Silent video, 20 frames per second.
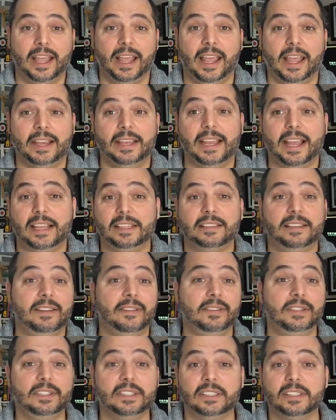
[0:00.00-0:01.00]
And yes,
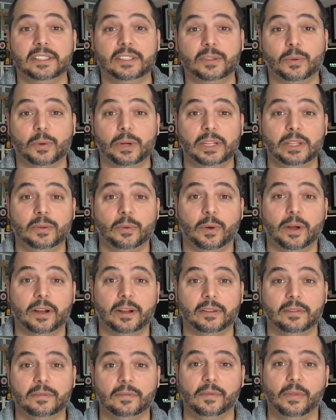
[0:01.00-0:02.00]
even since
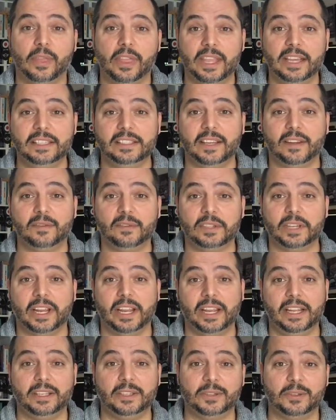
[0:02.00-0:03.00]
2012, things have
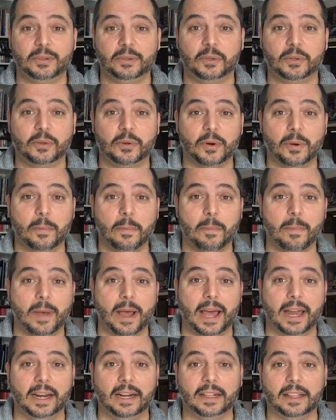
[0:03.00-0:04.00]
changed
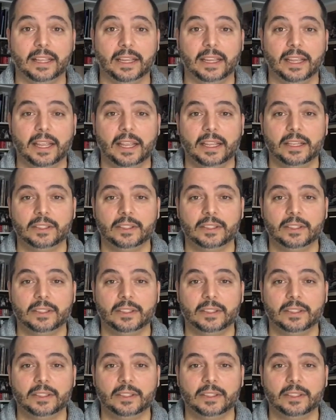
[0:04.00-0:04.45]
dramatically.